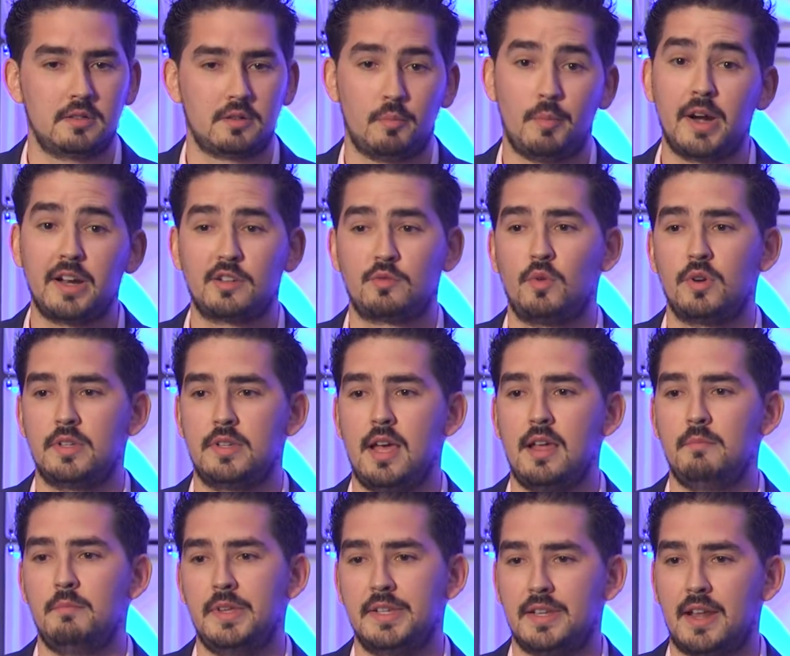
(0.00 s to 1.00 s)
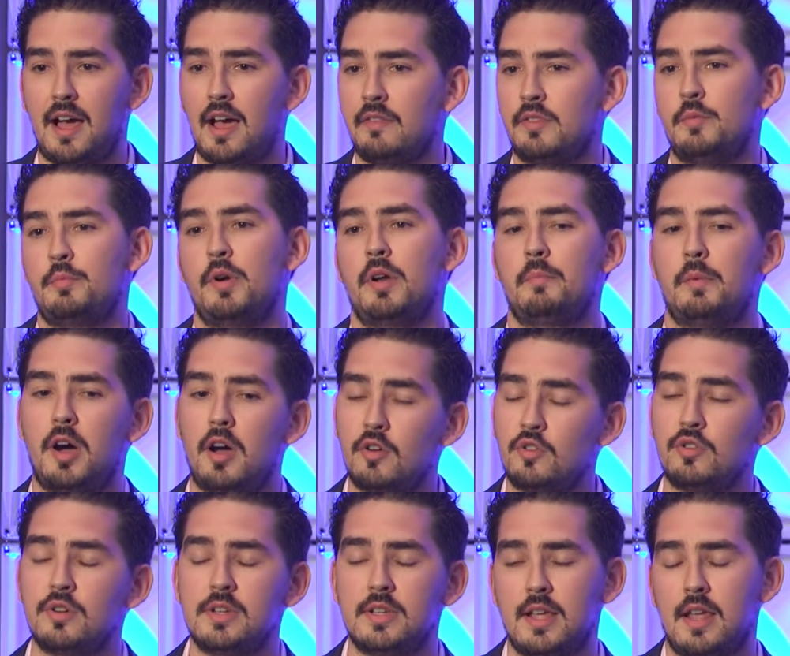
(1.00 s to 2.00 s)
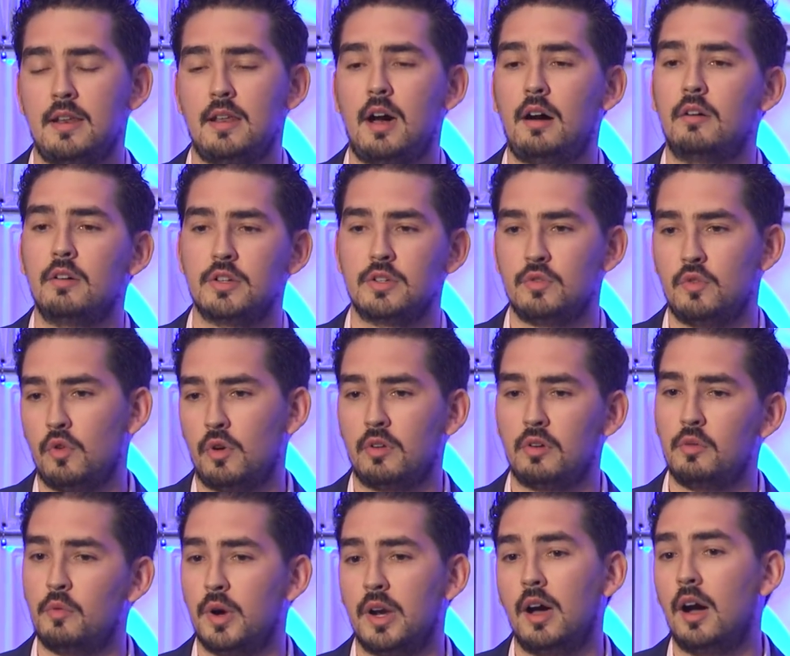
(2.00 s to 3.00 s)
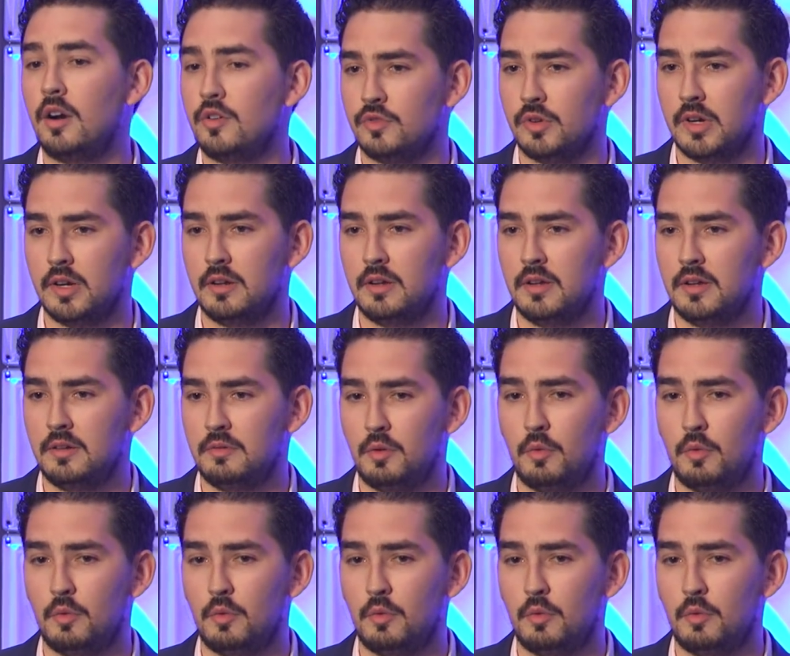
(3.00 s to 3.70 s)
So minus 110 means that I have to put up $110 in order to win 100.